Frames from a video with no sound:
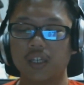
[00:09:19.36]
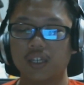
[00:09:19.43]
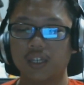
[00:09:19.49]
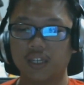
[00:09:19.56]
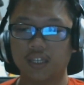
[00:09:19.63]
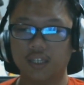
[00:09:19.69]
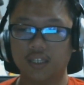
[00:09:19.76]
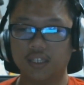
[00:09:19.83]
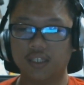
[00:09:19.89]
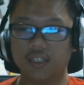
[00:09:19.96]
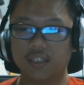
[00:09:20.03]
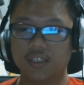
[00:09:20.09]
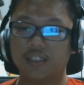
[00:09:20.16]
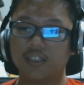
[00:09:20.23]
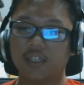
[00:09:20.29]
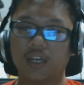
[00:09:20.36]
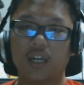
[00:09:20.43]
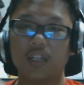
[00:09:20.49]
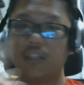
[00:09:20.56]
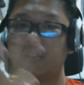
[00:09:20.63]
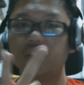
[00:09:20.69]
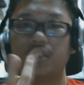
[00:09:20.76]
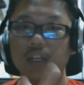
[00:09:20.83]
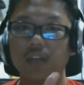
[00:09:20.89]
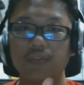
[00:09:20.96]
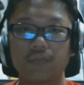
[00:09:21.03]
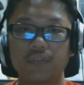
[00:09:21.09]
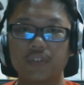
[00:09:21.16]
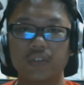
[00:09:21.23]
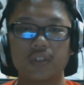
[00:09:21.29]
His other
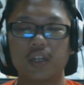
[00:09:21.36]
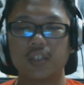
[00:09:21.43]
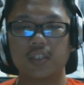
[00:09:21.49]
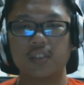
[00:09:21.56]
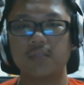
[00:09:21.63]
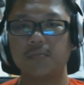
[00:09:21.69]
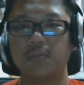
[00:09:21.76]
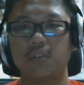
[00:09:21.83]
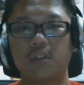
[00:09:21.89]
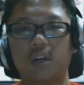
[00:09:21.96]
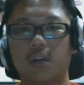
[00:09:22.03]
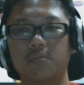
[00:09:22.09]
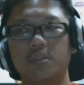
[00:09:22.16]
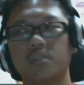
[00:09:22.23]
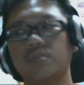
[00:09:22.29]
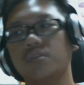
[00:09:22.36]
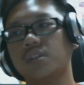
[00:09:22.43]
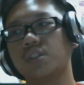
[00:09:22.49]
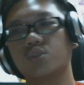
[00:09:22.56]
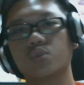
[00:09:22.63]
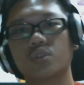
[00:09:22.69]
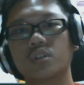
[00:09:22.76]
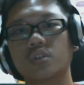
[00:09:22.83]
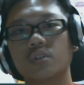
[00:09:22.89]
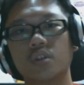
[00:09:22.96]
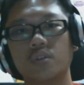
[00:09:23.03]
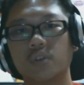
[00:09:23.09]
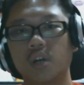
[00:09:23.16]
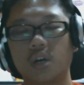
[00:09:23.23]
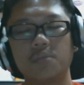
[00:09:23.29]
stuff is awesome. Yeah, I'm not really
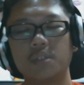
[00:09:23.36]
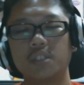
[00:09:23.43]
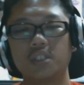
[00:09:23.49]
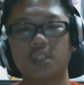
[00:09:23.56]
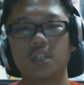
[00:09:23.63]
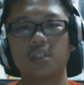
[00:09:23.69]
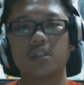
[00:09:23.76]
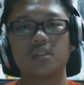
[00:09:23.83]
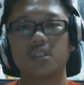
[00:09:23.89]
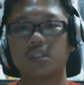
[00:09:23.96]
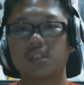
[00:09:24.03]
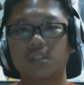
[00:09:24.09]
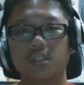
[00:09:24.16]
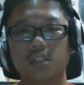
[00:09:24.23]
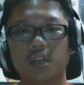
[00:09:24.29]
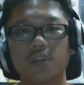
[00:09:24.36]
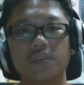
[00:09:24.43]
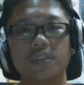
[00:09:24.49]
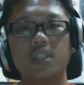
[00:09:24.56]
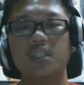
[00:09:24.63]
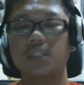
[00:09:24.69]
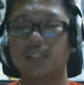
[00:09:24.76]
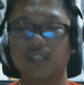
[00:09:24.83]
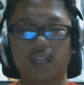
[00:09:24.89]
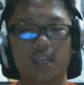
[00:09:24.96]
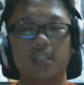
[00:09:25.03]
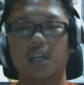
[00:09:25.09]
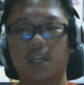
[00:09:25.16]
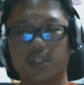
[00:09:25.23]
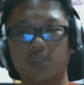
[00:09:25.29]
sure how much other stuff it is.
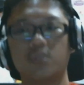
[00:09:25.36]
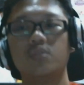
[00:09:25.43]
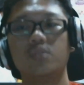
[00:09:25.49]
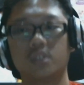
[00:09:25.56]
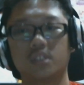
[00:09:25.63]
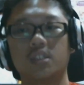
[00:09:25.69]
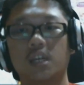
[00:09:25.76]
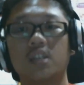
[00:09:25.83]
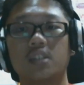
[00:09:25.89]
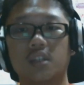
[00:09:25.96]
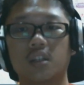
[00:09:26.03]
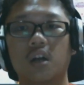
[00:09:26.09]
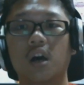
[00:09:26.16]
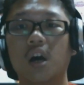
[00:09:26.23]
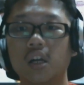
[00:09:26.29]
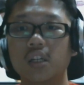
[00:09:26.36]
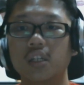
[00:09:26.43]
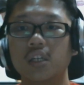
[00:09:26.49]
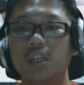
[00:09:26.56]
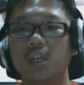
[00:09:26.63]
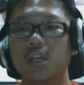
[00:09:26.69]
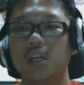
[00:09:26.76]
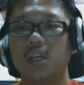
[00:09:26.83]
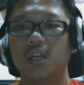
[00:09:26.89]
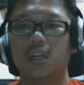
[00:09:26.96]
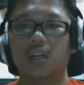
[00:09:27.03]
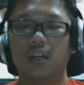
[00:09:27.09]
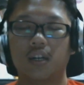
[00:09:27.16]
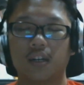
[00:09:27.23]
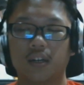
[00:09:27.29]
I know he does a lot.
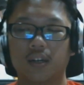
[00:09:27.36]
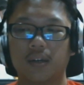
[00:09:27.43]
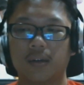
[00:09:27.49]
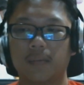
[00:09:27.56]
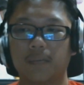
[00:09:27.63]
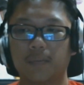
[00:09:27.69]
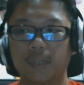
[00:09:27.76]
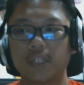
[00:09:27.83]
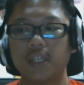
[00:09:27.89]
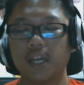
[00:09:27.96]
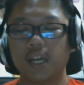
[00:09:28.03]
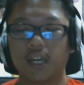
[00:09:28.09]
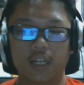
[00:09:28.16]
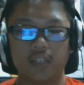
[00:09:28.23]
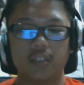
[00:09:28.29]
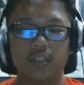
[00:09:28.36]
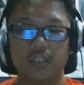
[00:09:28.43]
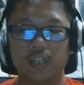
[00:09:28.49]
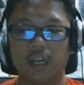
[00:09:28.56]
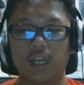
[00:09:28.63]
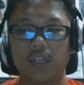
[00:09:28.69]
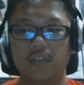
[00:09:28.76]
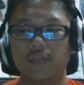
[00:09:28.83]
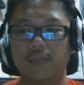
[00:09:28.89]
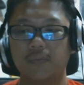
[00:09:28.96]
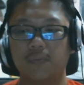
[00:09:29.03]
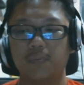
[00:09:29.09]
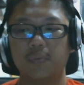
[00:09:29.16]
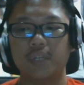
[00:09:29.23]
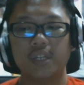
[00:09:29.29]
But yeah,
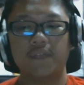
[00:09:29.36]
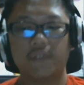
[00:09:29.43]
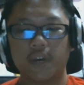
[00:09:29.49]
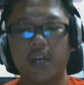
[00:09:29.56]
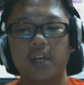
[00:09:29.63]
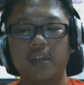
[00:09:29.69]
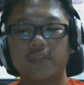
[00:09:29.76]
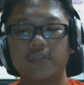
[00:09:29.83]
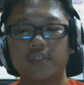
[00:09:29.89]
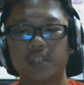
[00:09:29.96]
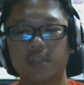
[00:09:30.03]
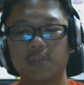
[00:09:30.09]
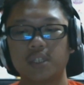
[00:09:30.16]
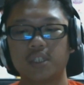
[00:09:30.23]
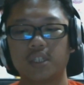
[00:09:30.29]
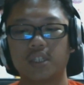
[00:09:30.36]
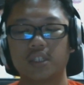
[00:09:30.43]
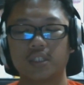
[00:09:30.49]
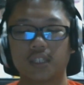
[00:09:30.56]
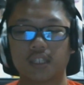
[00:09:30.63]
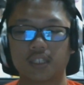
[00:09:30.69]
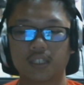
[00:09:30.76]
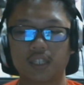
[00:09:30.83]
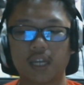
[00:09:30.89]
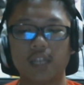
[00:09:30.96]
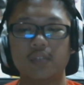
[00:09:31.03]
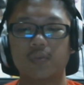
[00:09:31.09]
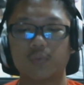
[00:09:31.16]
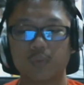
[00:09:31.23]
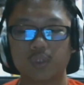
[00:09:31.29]
I've been a fan of Samurai Jack, because like
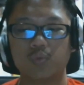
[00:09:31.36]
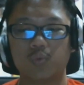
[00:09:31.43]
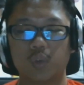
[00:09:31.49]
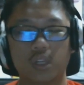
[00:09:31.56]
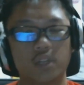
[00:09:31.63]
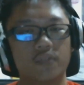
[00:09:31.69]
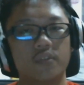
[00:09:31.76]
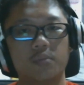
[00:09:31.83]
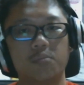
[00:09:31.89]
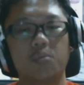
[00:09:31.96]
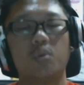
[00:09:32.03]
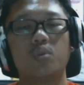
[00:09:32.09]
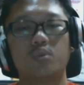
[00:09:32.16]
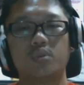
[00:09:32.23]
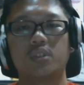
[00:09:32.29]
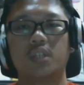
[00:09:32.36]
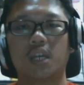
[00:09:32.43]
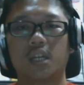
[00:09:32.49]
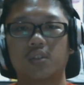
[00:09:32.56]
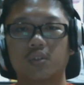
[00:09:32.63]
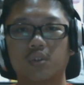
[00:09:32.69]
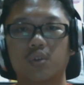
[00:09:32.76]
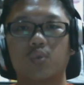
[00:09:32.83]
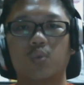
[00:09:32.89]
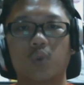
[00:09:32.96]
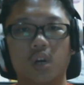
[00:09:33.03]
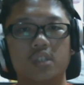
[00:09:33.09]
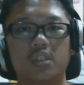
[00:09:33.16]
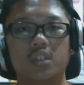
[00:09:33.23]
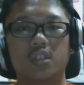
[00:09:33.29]
that was one of the most I could
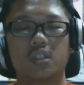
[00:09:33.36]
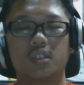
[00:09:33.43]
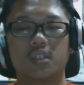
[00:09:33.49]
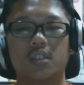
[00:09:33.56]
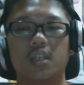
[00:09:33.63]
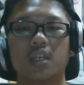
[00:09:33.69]
watch, because